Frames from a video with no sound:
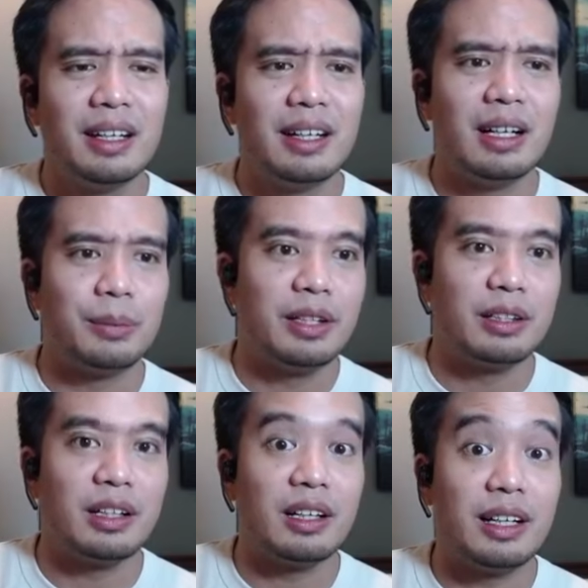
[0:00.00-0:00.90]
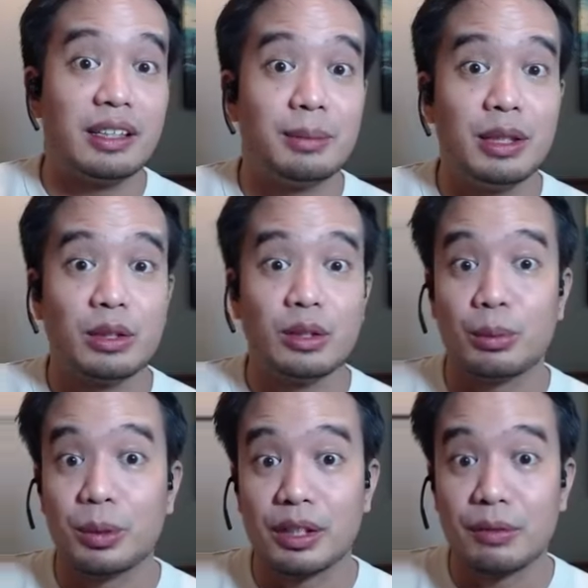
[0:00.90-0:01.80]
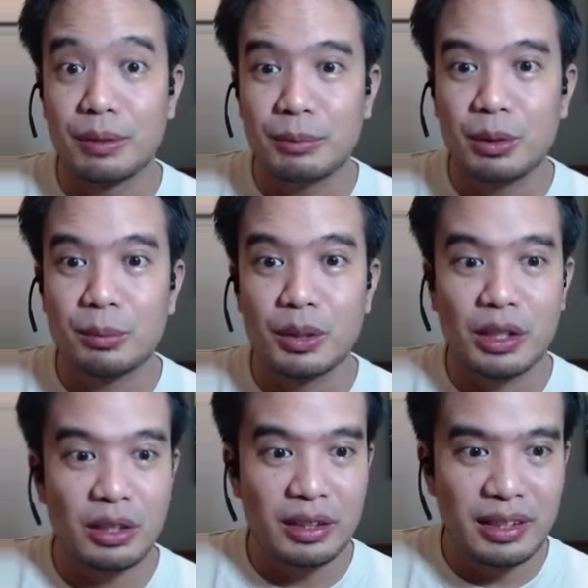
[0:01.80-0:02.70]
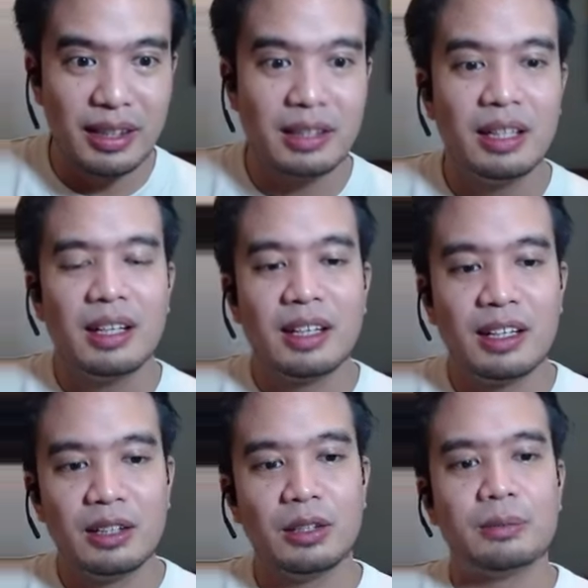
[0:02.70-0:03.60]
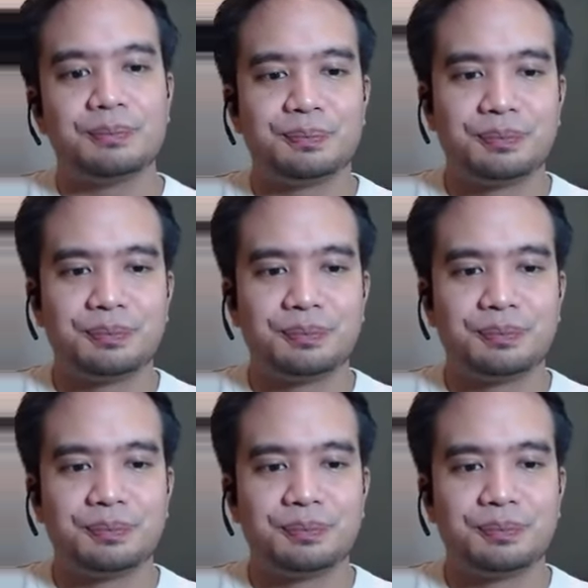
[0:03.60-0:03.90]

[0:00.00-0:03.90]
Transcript: We hear a lot about, working from home, working online, ganun.